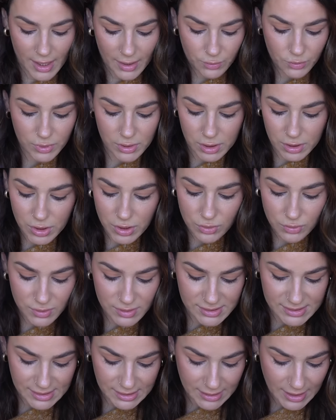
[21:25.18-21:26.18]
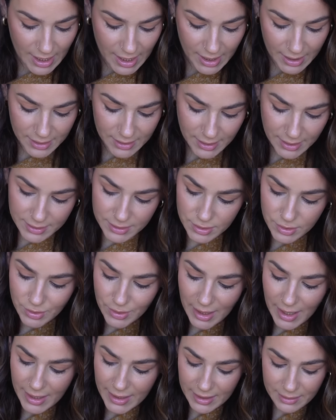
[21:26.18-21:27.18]
I will use an eyeliner.
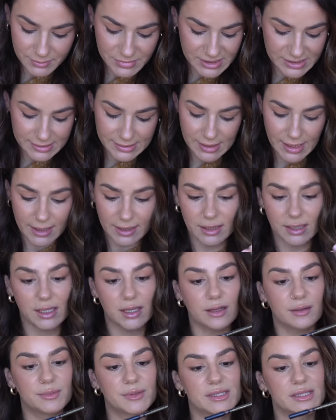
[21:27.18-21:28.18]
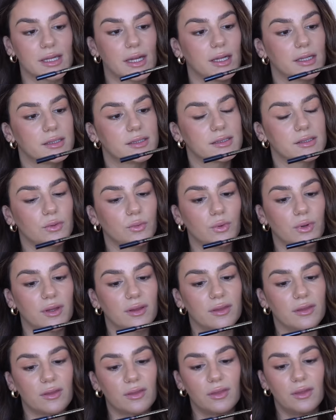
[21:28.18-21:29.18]
I am slightly obsessed
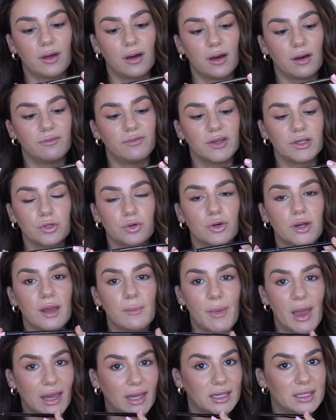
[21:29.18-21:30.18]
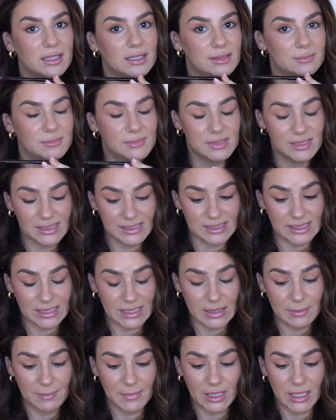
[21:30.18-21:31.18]
with the Victoria Beckham
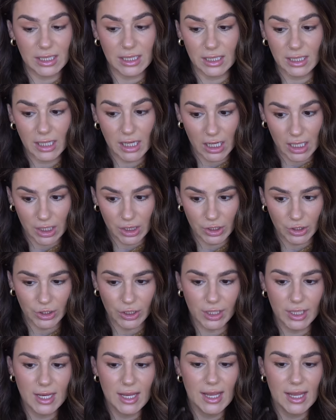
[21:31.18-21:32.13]
cinnamon color.